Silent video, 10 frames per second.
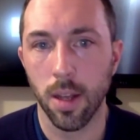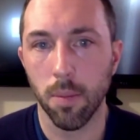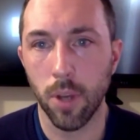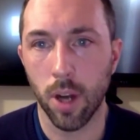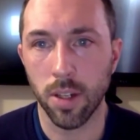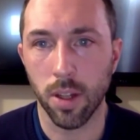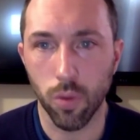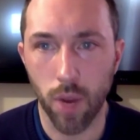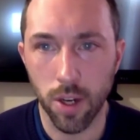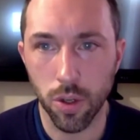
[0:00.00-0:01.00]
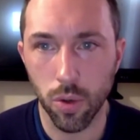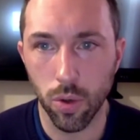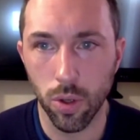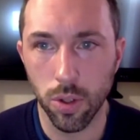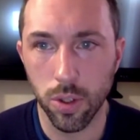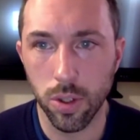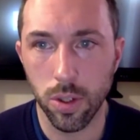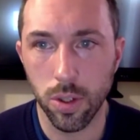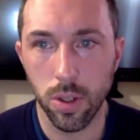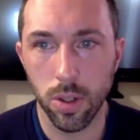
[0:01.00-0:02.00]
beyond a threshold.
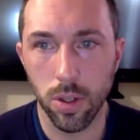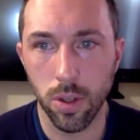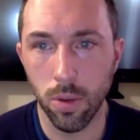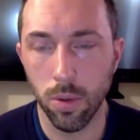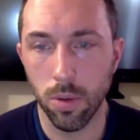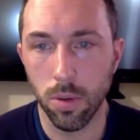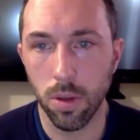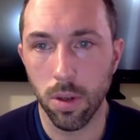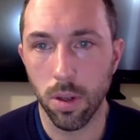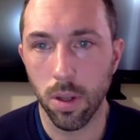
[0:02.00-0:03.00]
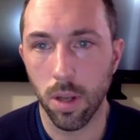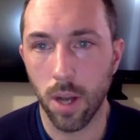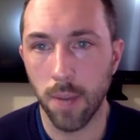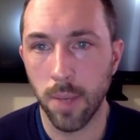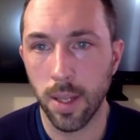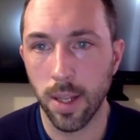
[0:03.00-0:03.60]
I mean,